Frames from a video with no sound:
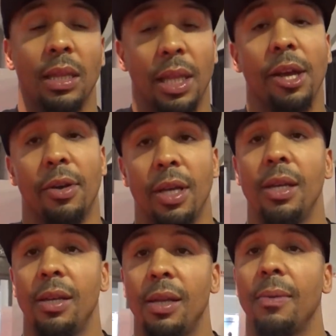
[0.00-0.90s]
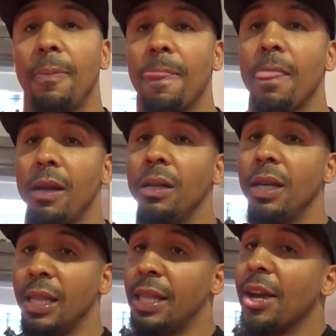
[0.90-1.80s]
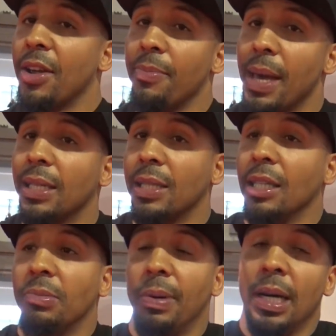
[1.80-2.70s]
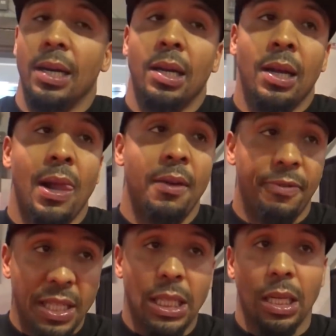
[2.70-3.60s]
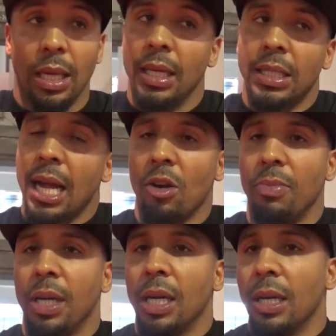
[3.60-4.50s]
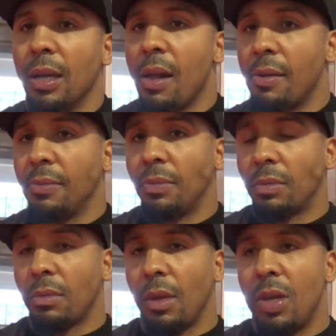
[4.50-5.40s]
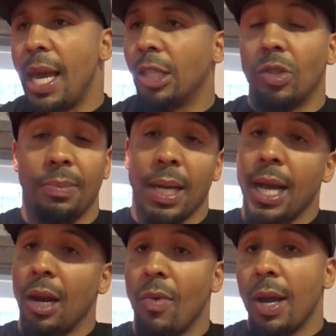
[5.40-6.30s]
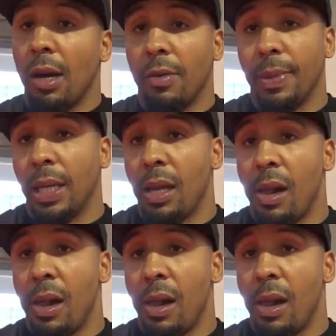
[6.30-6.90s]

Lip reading: In theory, mm-hmm. In theory it makes sense, but physically it's not gonna be good. You can't strip that kind of weight off, man.